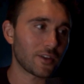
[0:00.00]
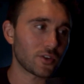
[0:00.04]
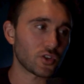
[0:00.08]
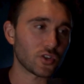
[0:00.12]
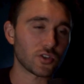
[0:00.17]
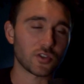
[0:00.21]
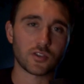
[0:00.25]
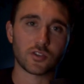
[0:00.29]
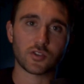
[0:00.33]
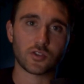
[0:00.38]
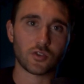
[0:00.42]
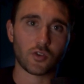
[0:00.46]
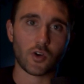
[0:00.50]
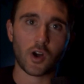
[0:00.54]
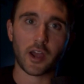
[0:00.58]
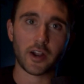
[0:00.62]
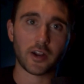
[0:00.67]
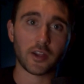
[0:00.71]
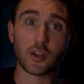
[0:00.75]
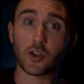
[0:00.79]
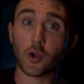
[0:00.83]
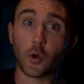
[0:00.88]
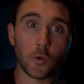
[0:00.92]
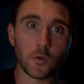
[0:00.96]
just
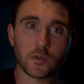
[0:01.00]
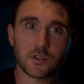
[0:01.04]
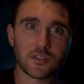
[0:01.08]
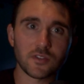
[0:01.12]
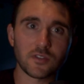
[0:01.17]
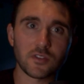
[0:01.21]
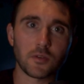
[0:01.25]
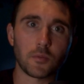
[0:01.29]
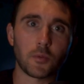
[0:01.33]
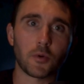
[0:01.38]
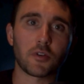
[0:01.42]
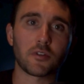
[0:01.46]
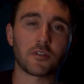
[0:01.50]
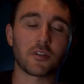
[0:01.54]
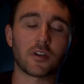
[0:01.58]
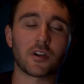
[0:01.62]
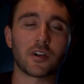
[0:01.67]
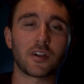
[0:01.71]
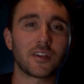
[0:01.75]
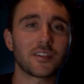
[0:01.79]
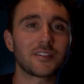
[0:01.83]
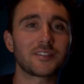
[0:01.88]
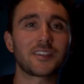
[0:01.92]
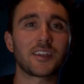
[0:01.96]
try to go to sleep
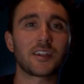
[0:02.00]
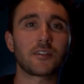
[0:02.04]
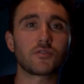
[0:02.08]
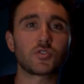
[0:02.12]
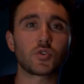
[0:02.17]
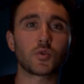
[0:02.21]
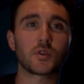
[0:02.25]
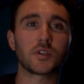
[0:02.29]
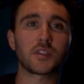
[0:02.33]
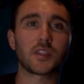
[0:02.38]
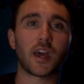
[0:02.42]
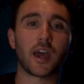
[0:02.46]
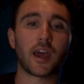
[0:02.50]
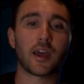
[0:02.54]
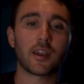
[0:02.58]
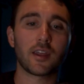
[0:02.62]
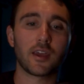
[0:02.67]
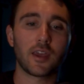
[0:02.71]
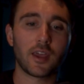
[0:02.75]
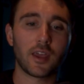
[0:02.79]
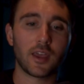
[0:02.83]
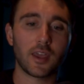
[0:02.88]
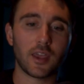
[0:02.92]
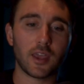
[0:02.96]
earlier, instead of doing
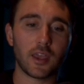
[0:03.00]
that,